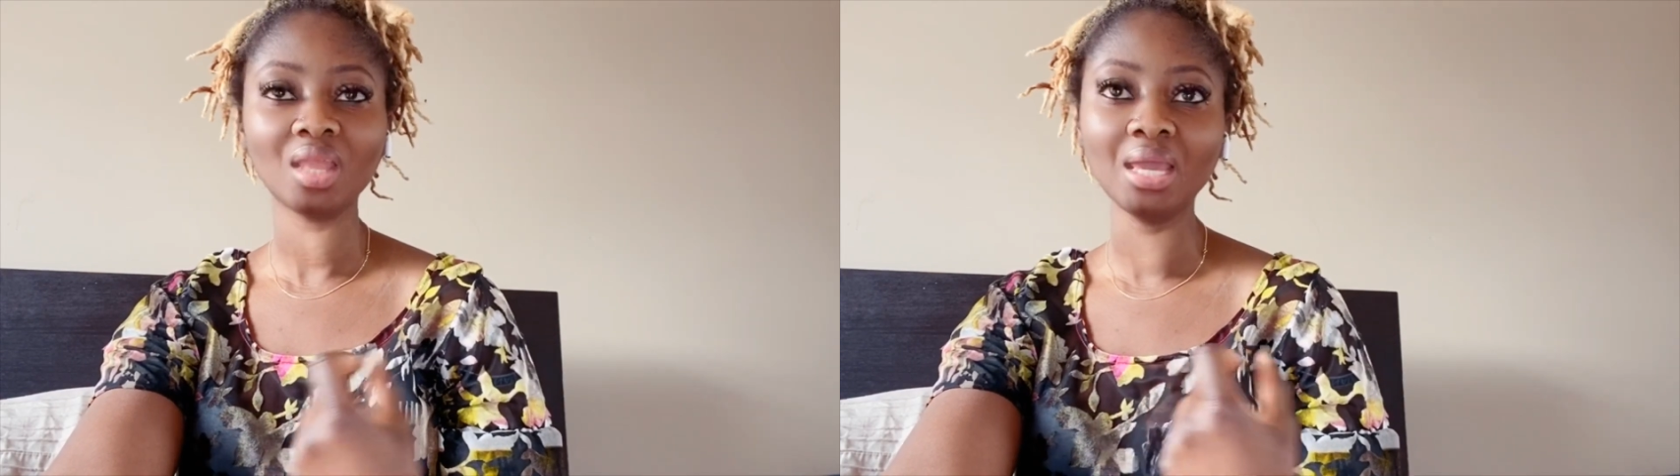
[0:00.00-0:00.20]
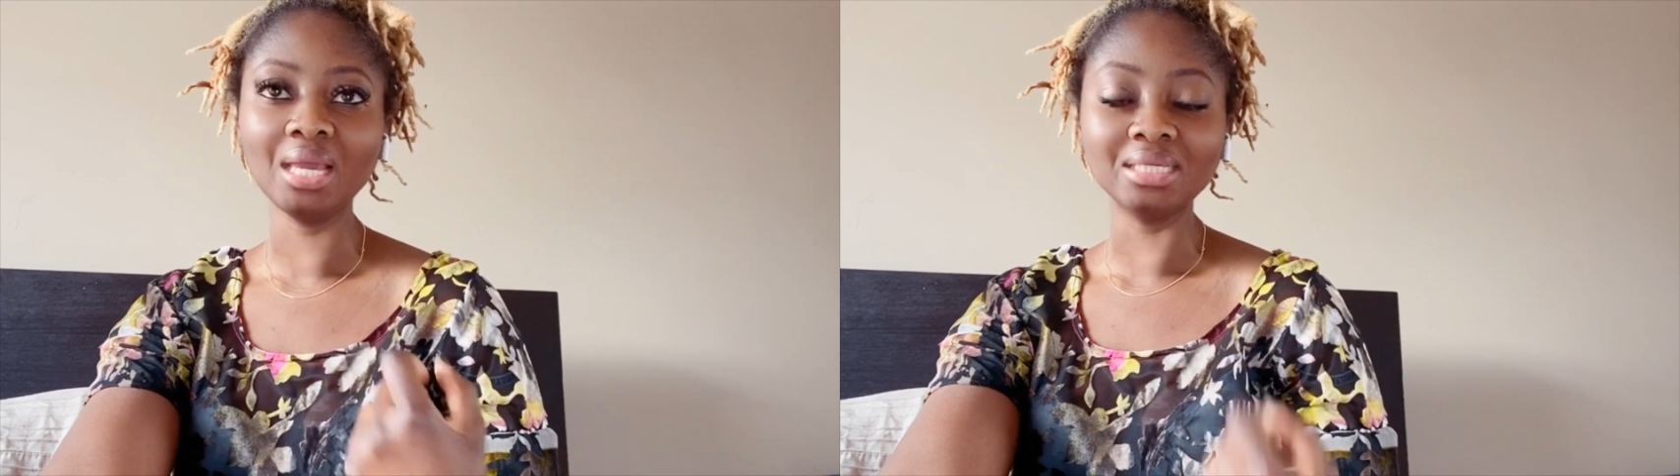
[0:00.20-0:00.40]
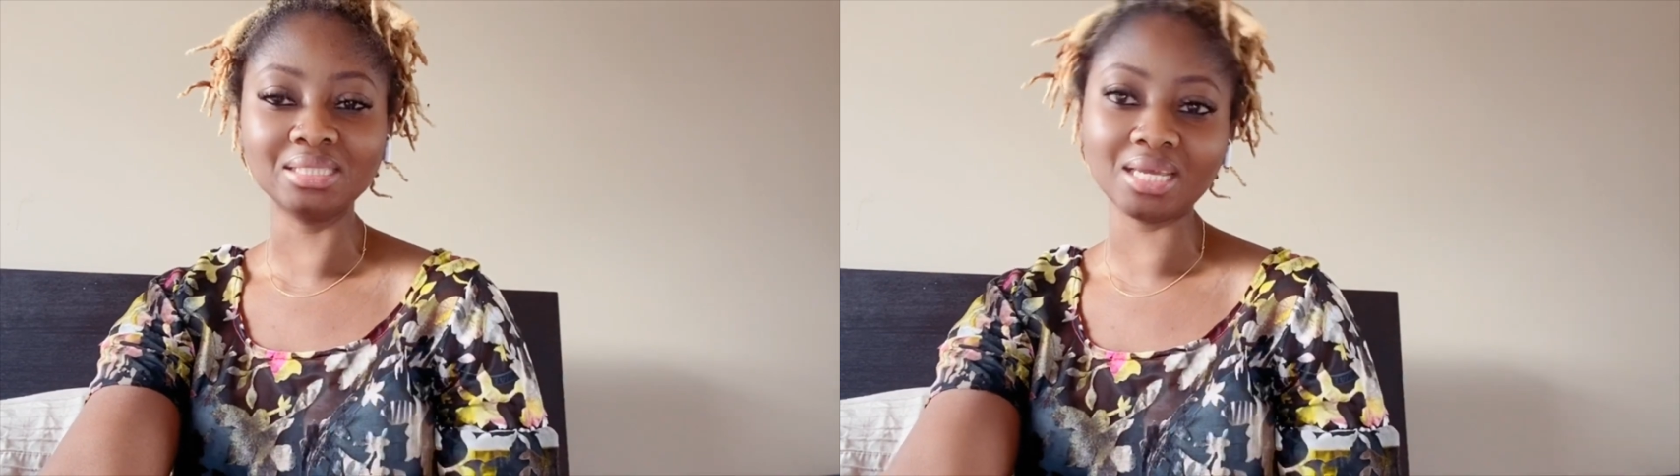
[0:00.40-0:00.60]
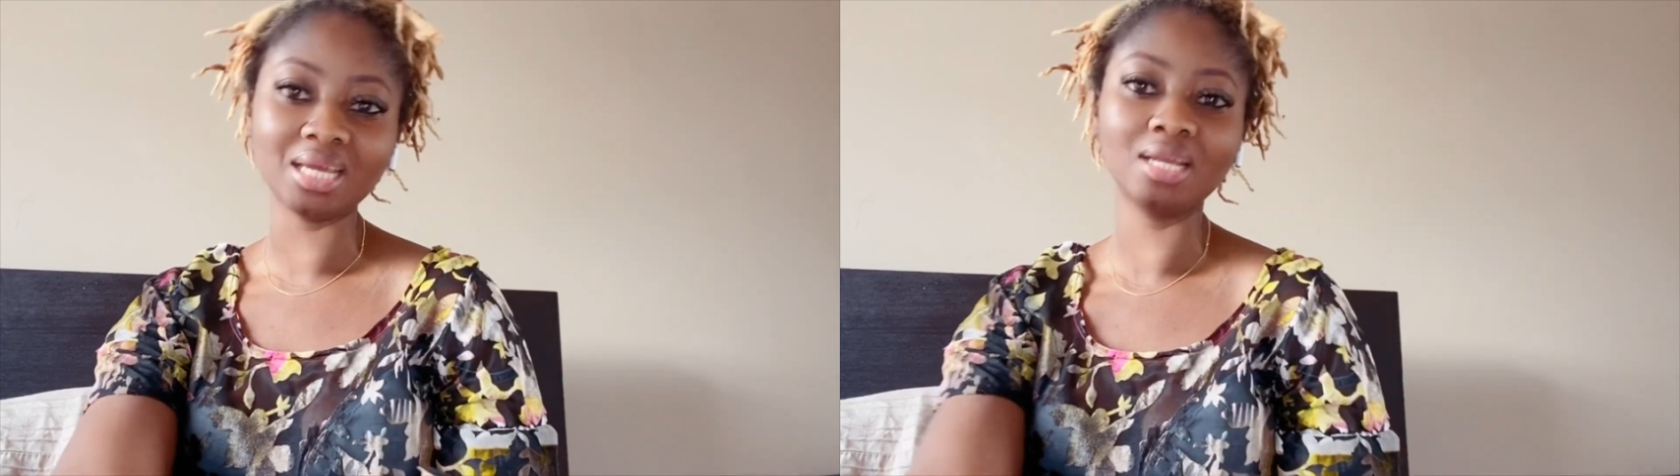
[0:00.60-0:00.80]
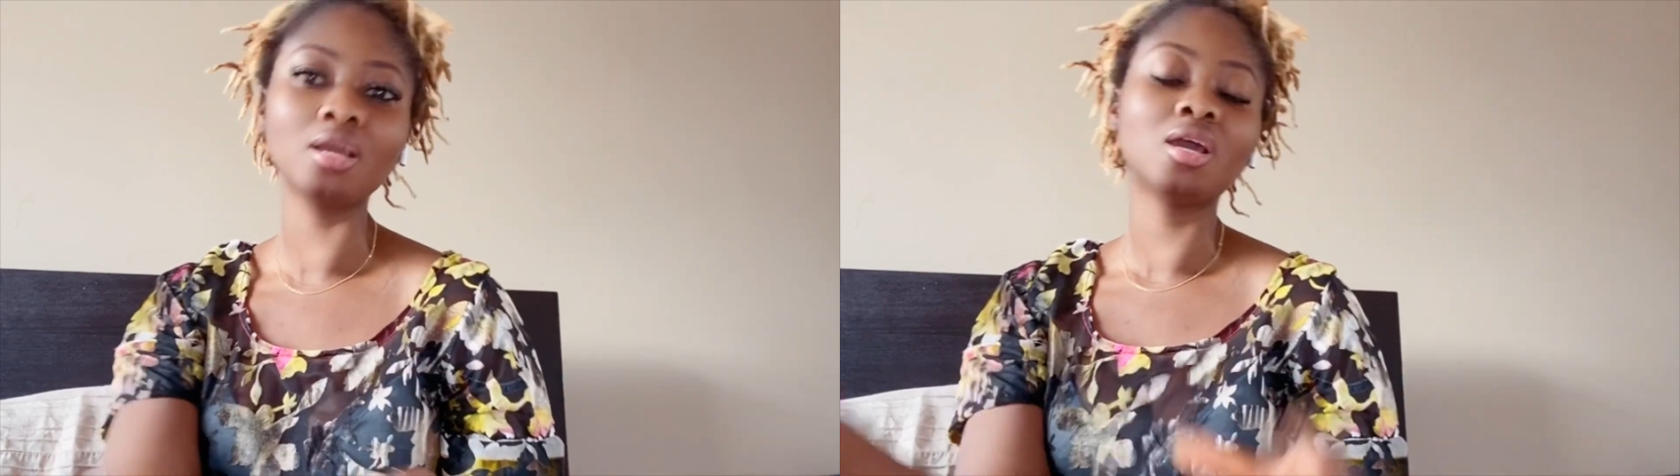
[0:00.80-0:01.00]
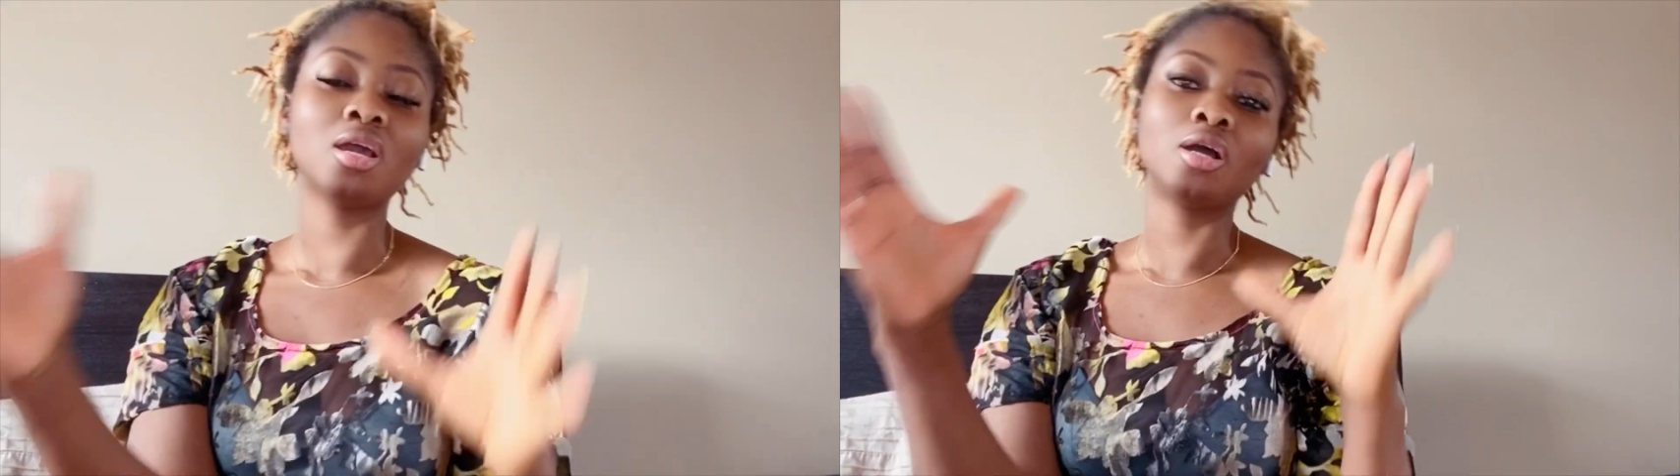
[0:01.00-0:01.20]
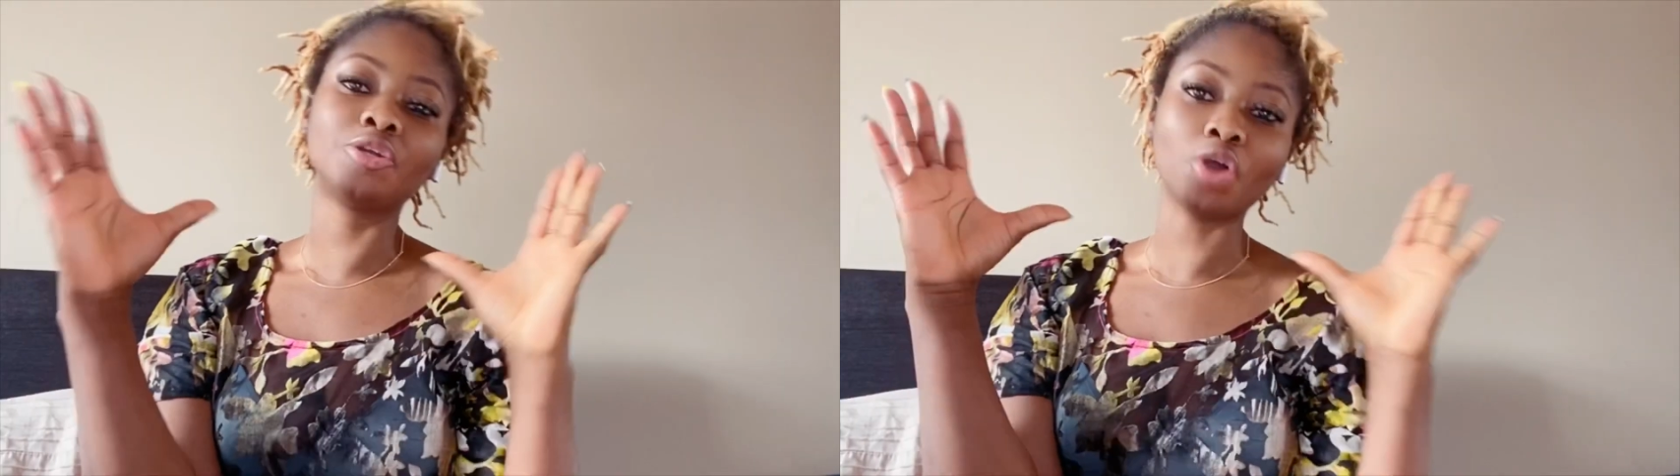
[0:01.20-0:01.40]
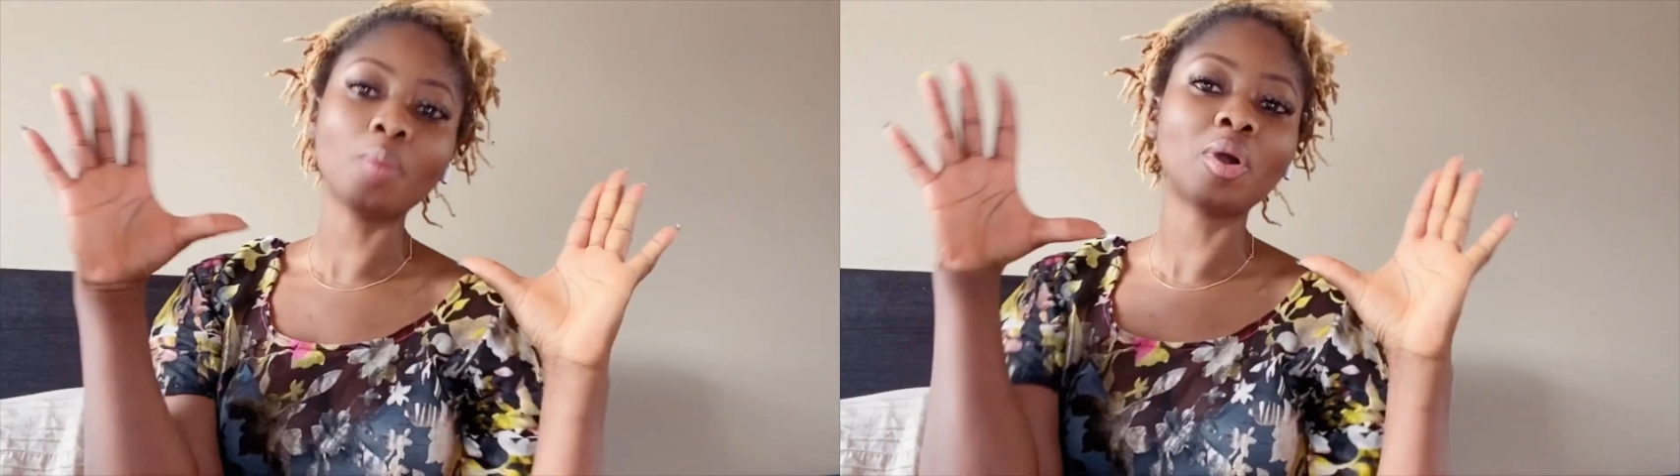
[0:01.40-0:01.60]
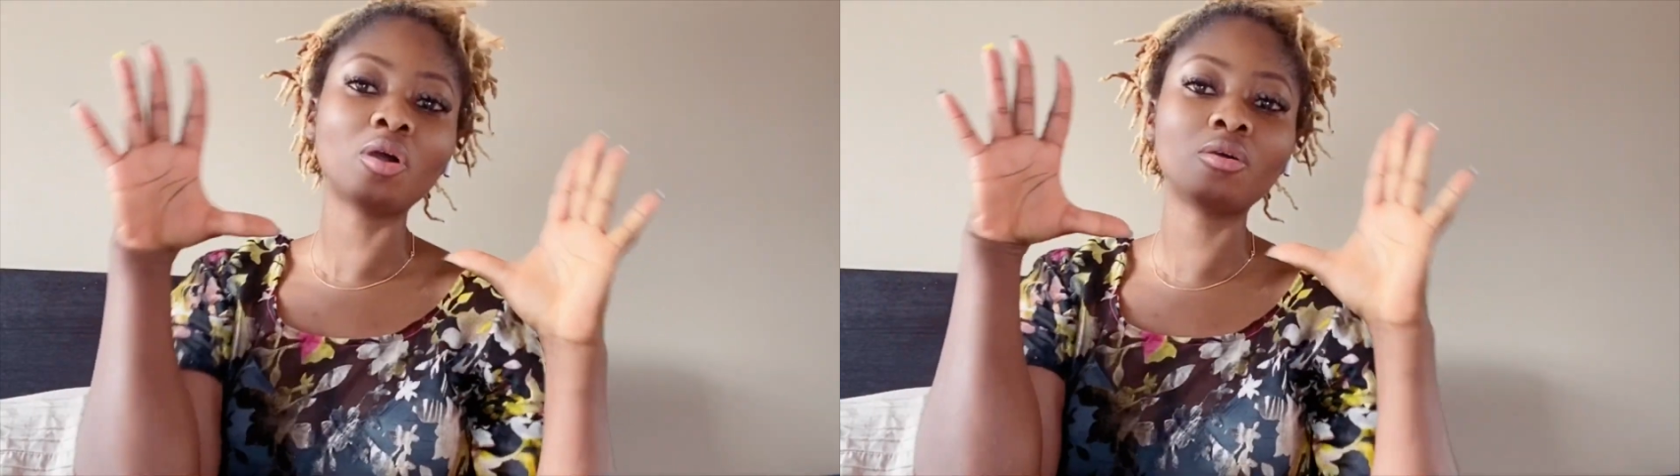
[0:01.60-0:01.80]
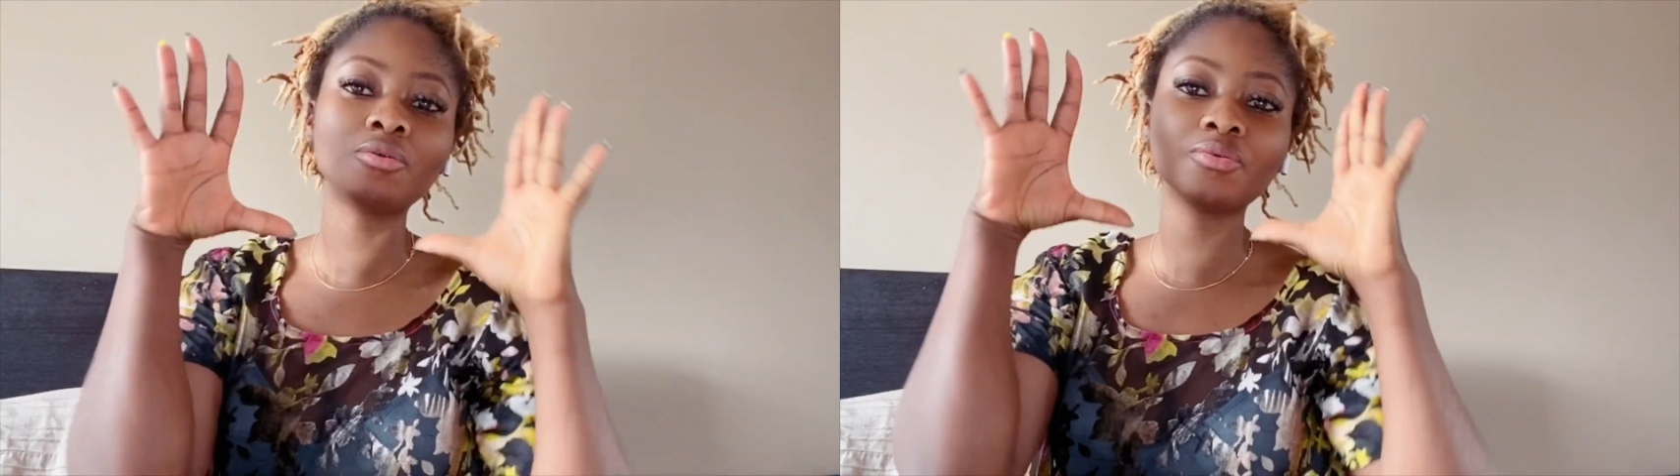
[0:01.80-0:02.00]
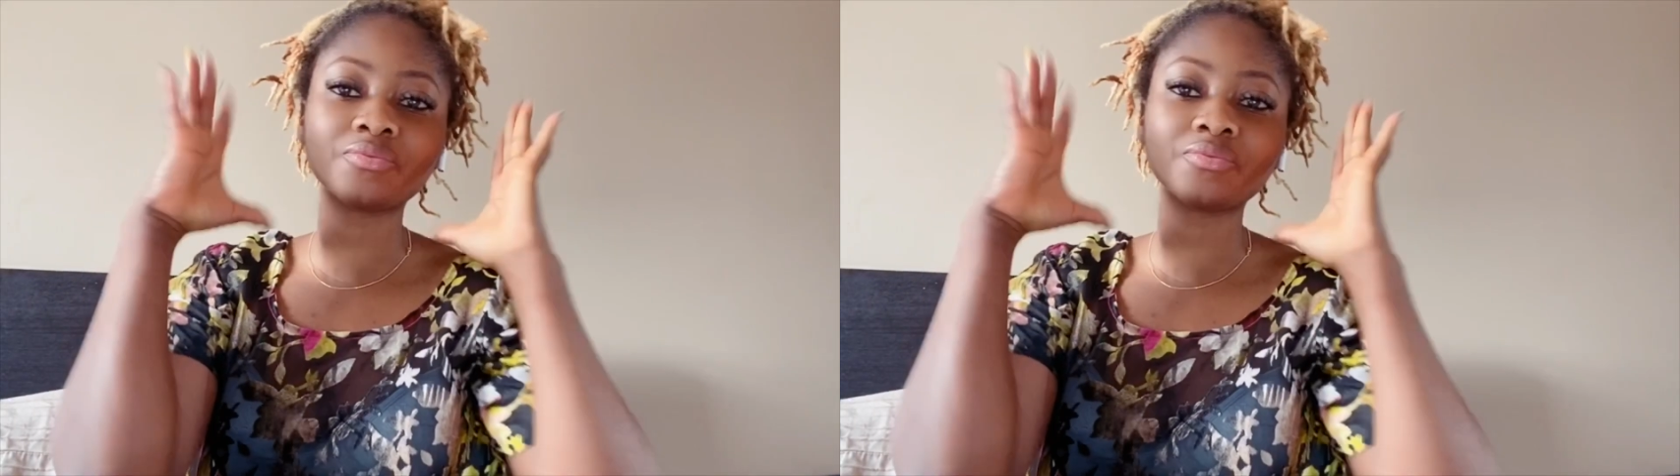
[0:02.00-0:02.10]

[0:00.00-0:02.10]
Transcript: then normal